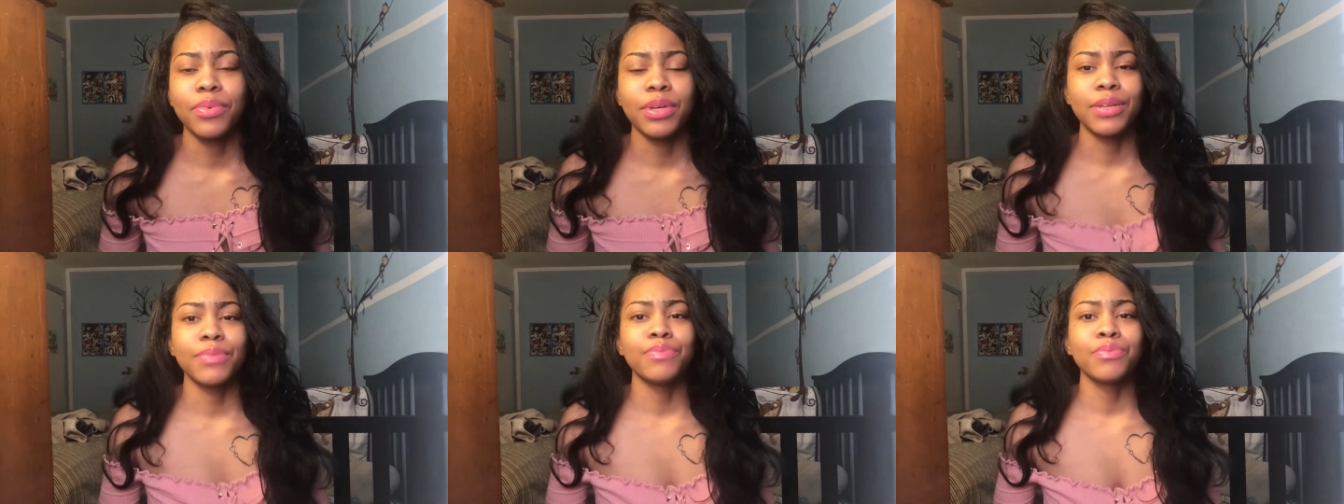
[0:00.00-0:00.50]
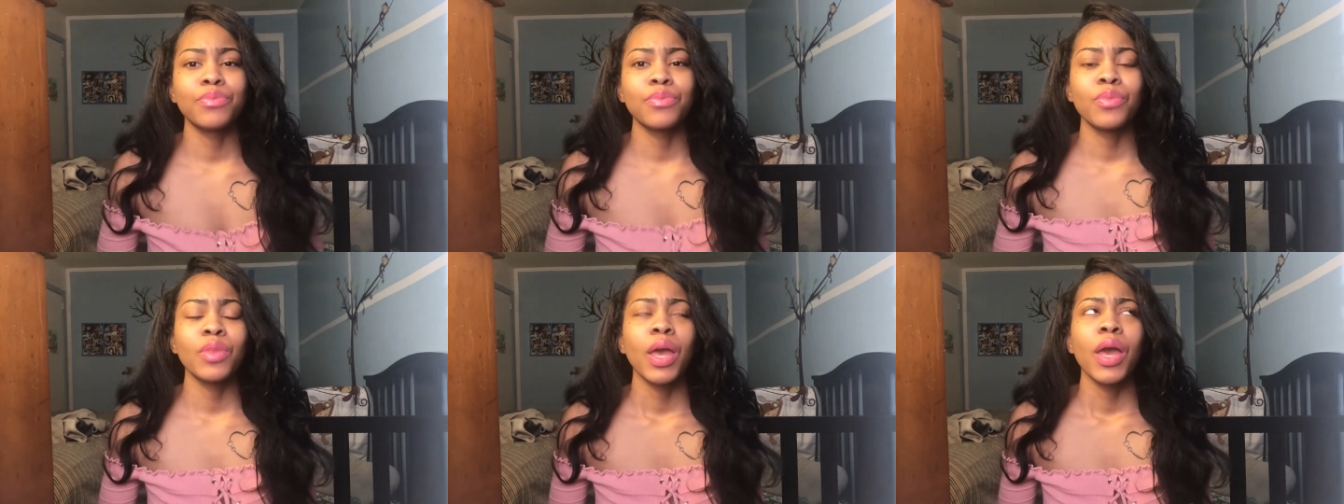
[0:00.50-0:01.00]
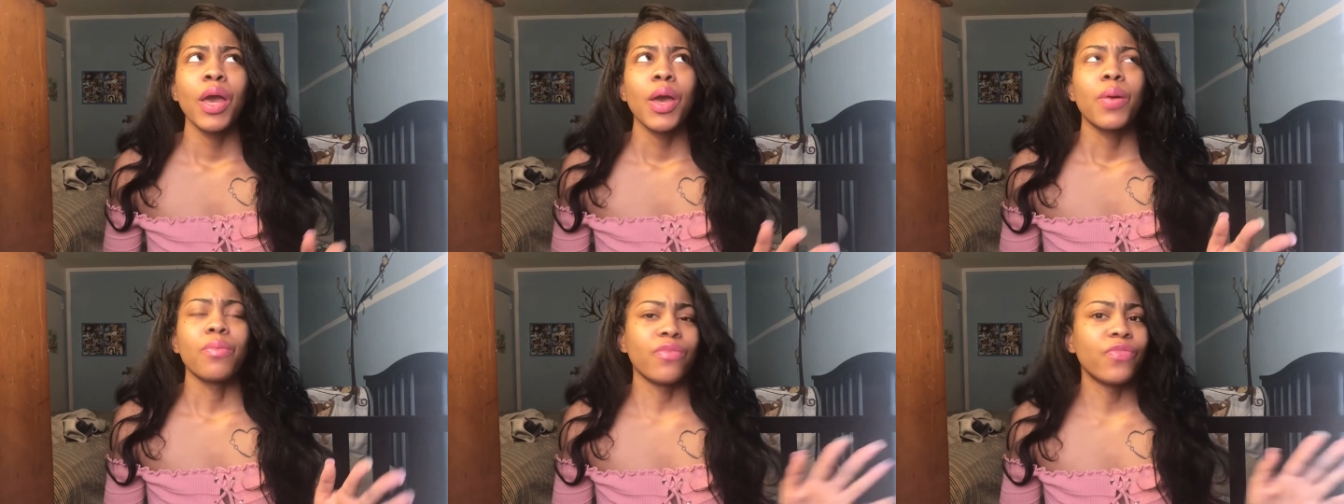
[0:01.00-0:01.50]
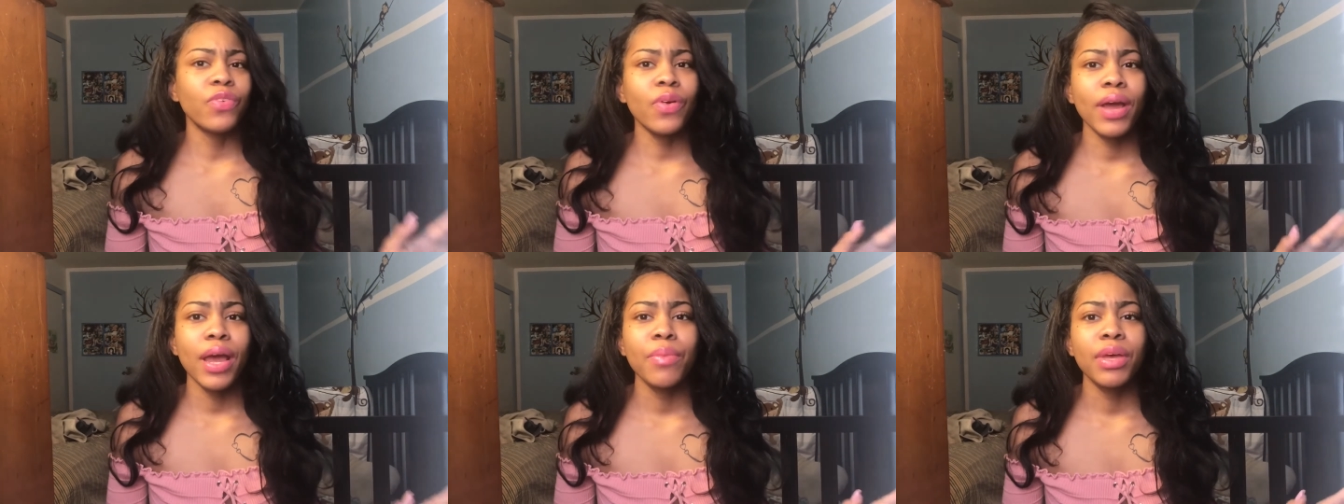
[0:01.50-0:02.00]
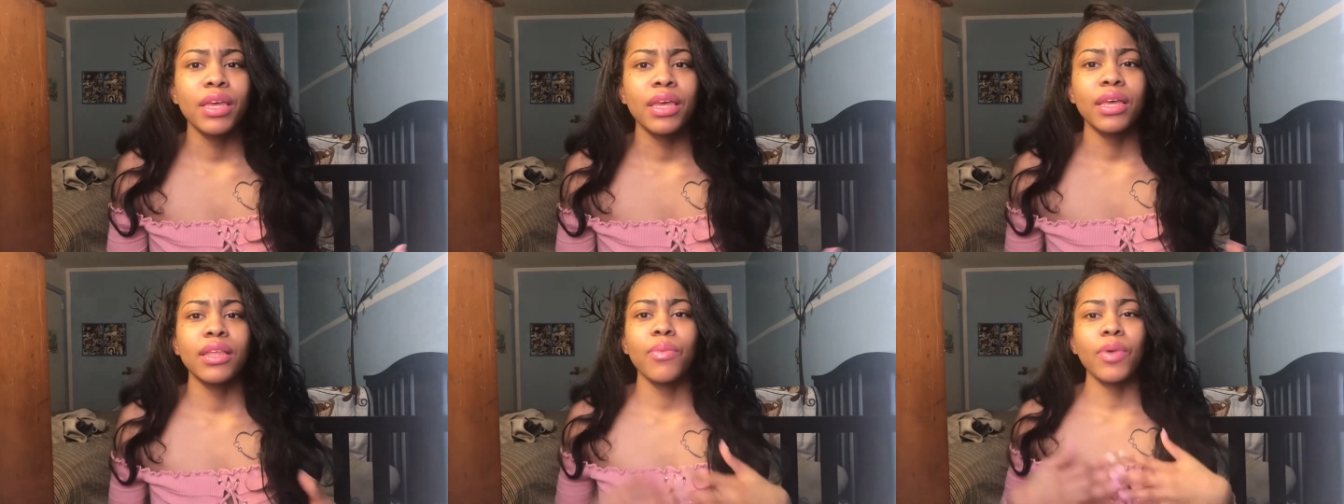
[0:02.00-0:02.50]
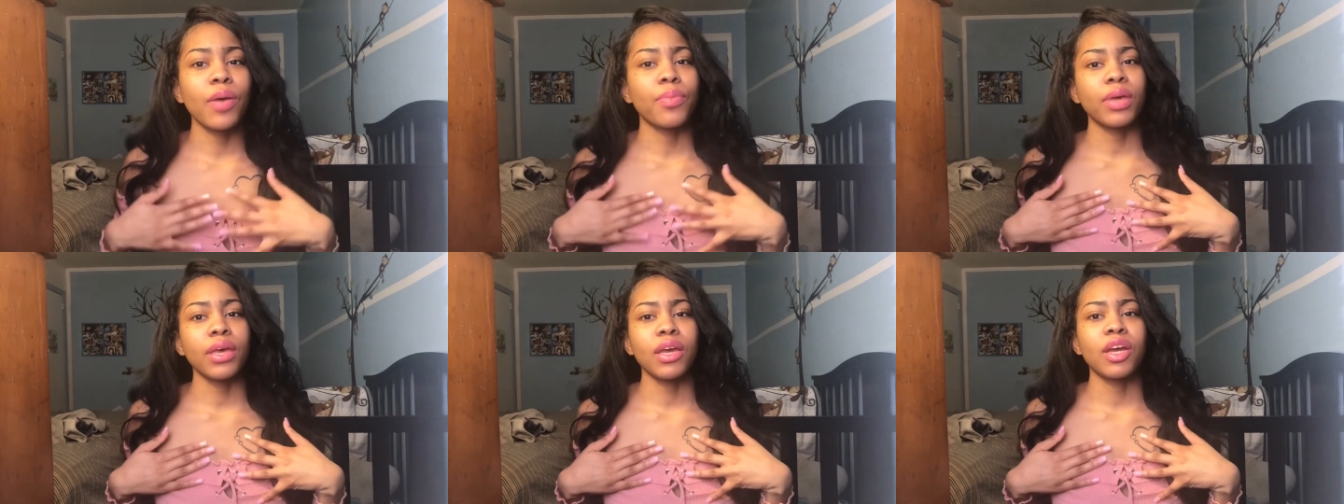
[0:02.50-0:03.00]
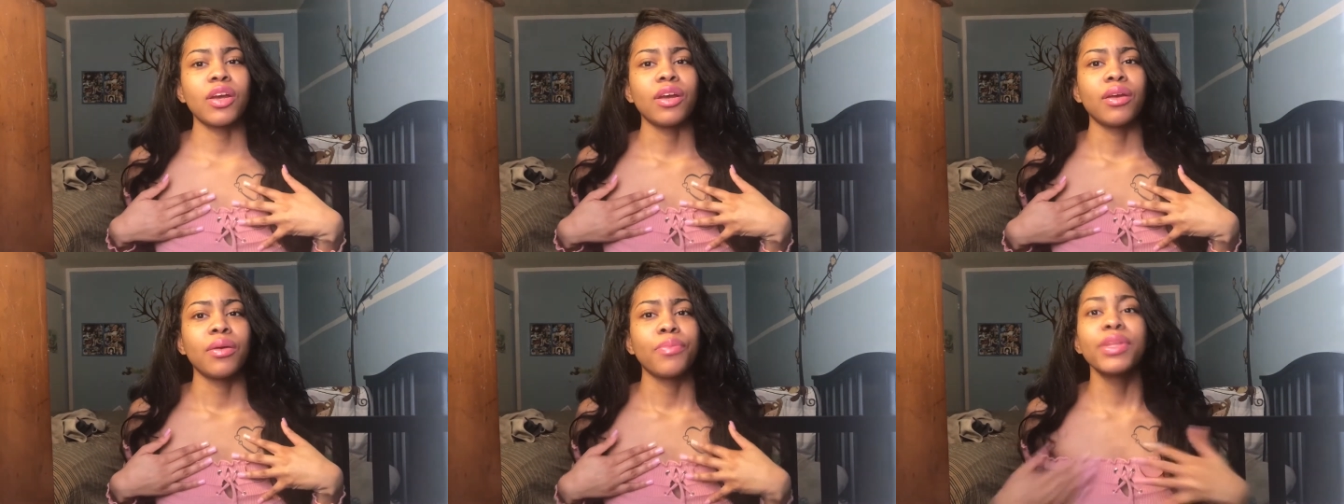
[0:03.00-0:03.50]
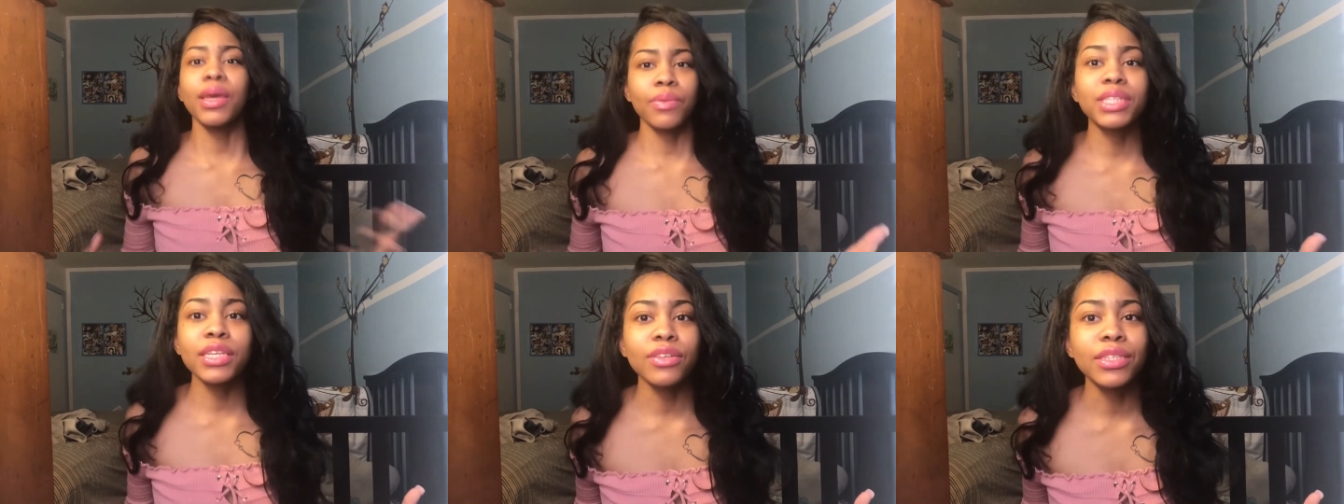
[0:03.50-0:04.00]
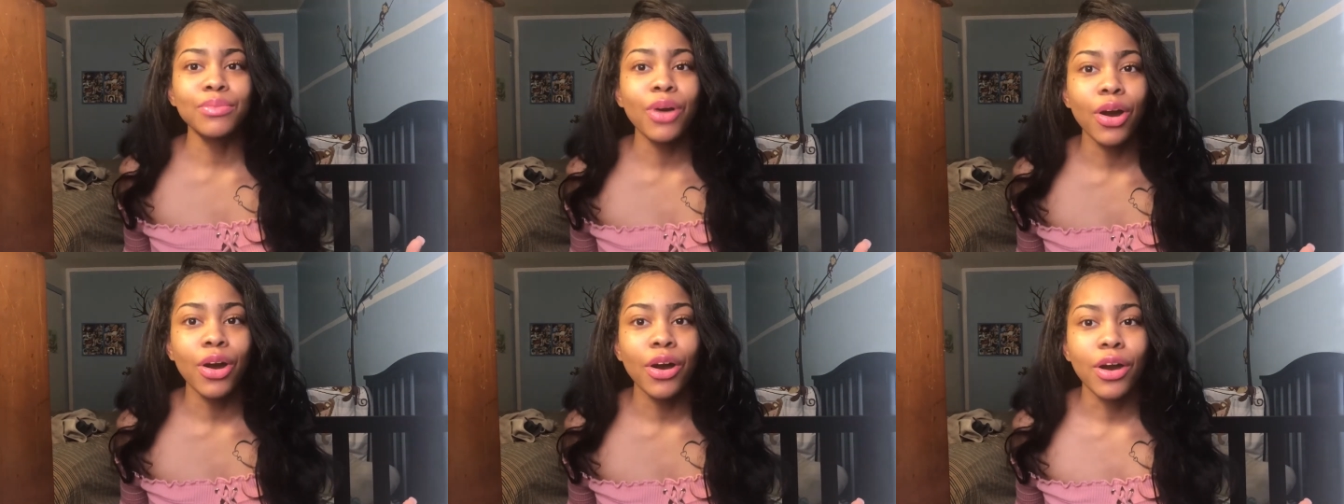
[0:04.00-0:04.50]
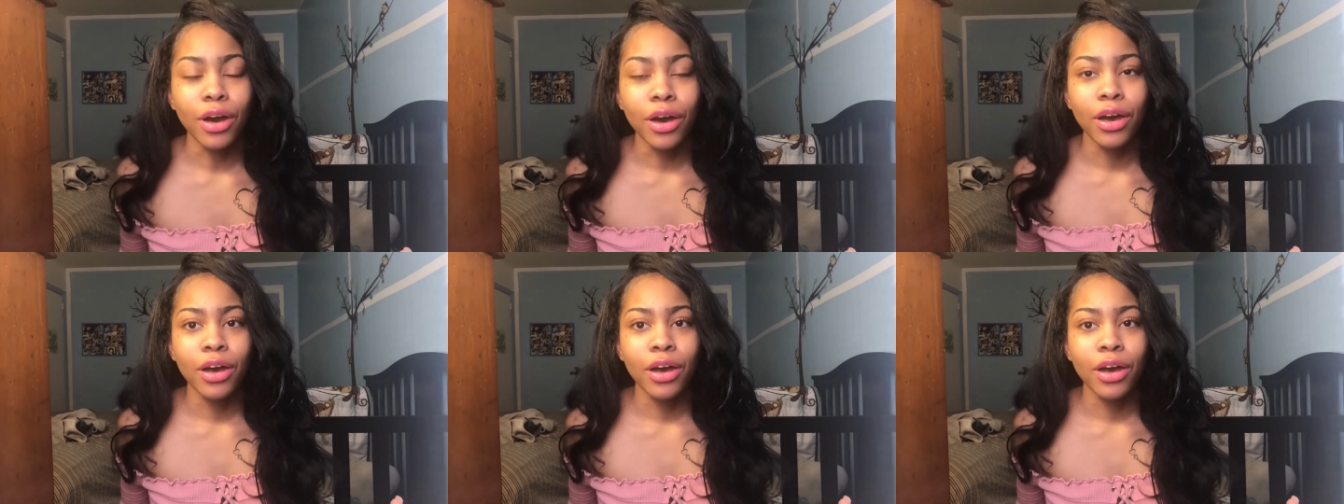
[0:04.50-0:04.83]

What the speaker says: But before I had my kid, they were up here, but they were still small.